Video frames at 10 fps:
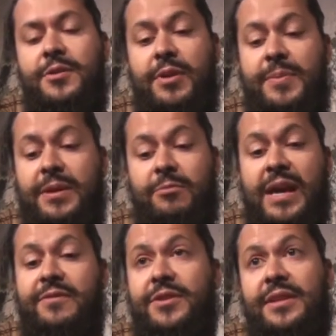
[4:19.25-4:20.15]
new IP, and we
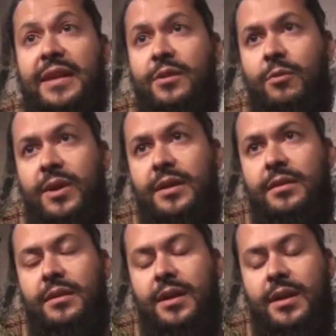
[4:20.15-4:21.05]
haven't done that in a
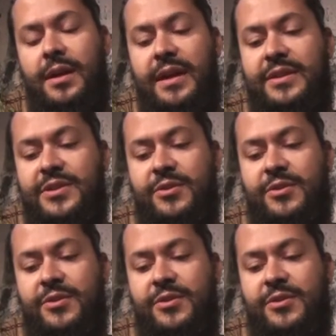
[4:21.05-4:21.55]
while. And